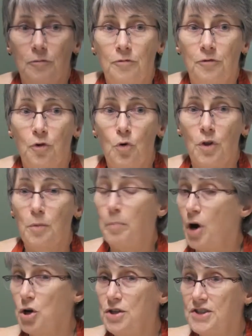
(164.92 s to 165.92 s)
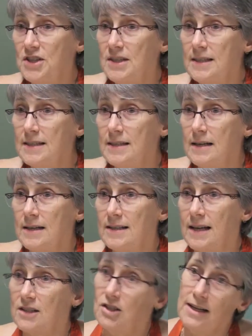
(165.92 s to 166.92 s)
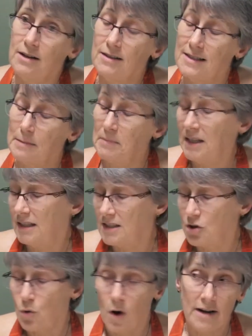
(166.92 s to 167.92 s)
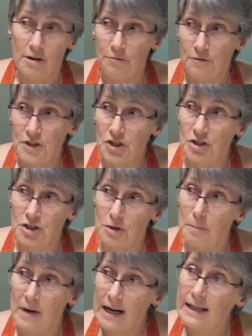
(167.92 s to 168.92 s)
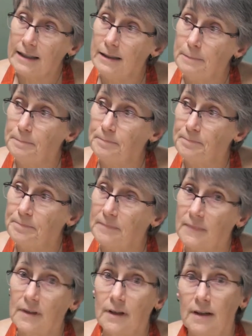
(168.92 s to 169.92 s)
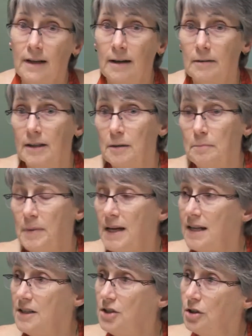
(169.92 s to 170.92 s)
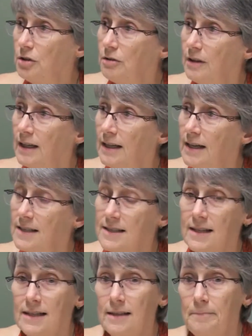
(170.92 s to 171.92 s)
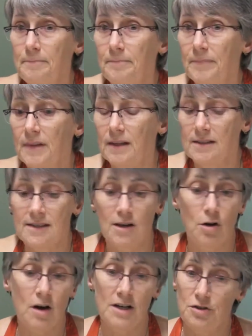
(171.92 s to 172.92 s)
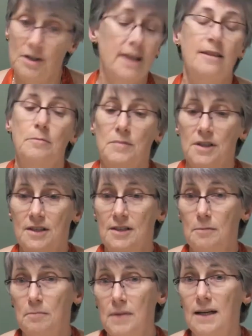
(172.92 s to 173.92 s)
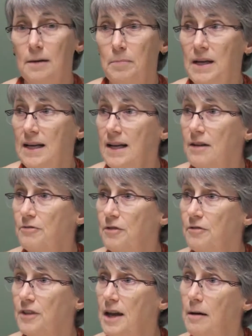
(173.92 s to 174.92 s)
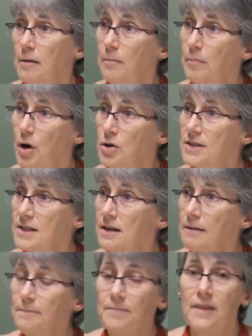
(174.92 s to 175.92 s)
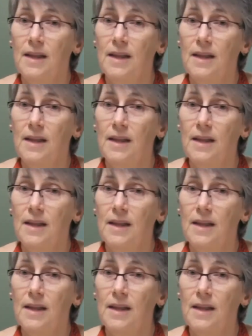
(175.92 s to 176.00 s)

For the posters, it's actually something that's quite efficient to mark compared to an essay. So I do get them to submit a PDF of their poster